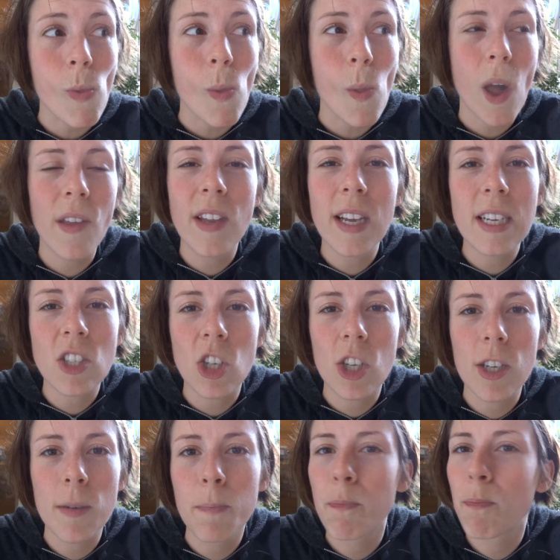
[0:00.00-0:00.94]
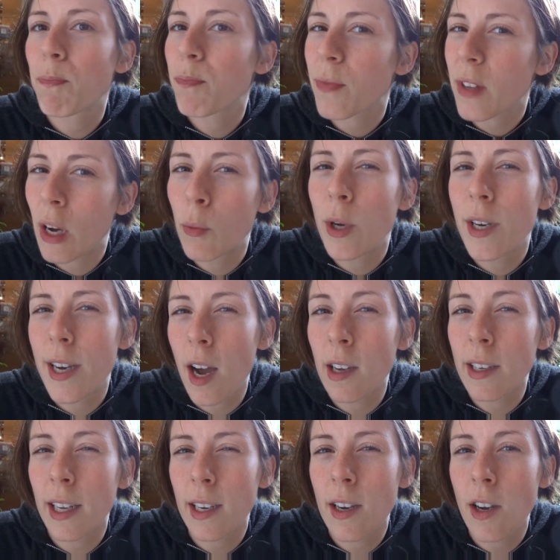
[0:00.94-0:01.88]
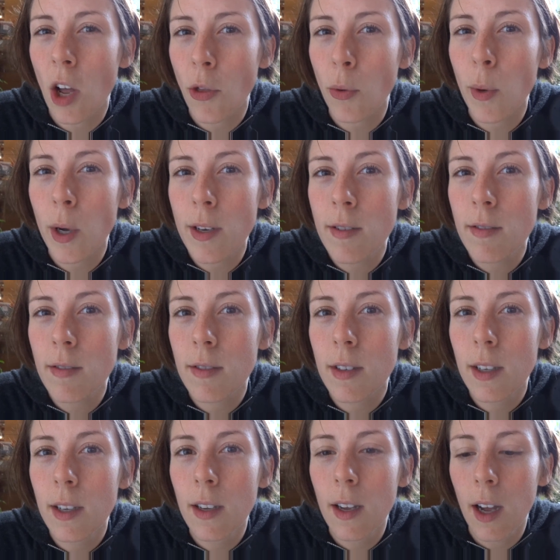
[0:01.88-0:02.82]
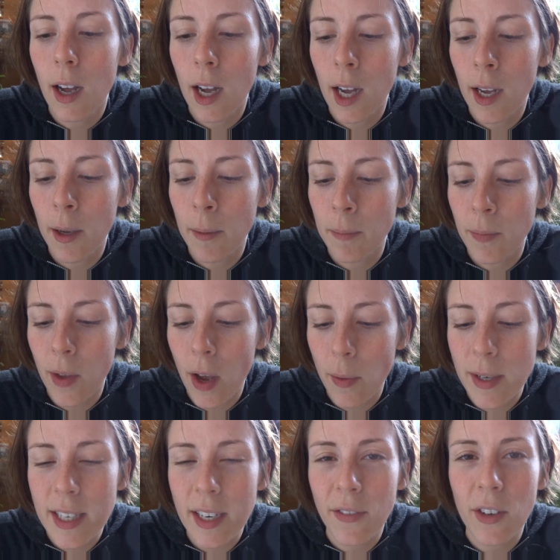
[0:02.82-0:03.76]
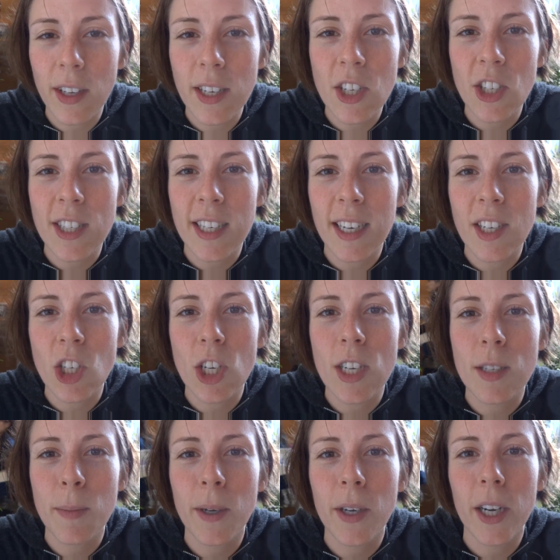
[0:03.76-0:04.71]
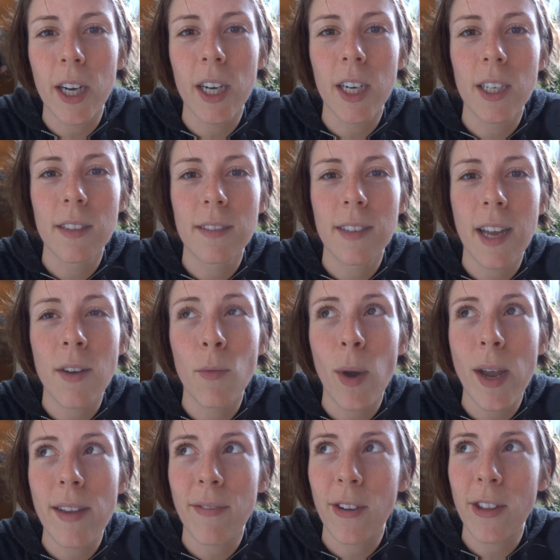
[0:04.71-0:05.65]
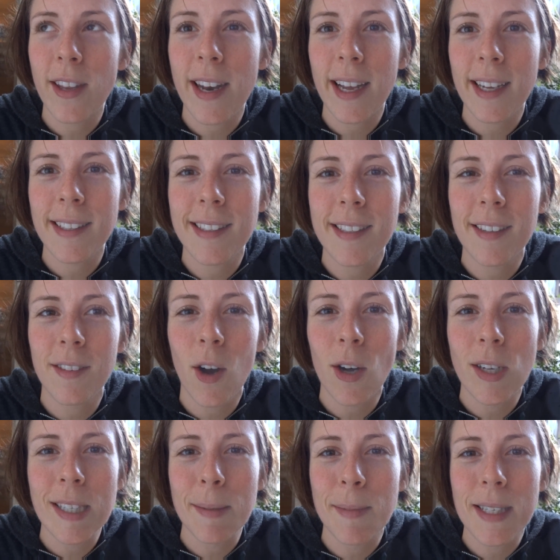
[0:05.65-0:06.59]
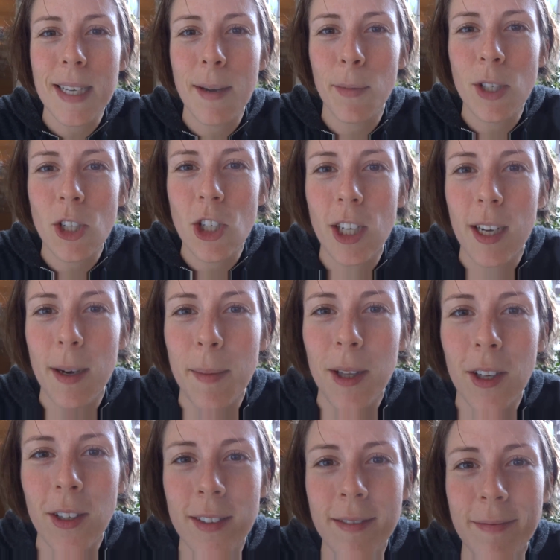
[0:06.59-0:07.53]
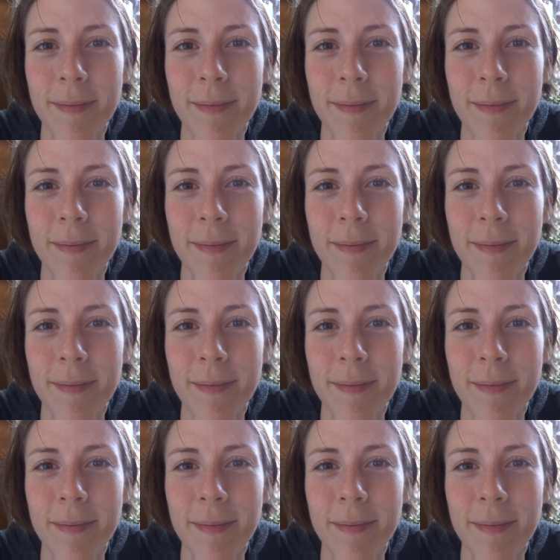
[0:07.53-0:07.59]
I think it's good. I would not get another one. I would definitely just get a cheeseburger and wait for the next awesome sandwich to come along.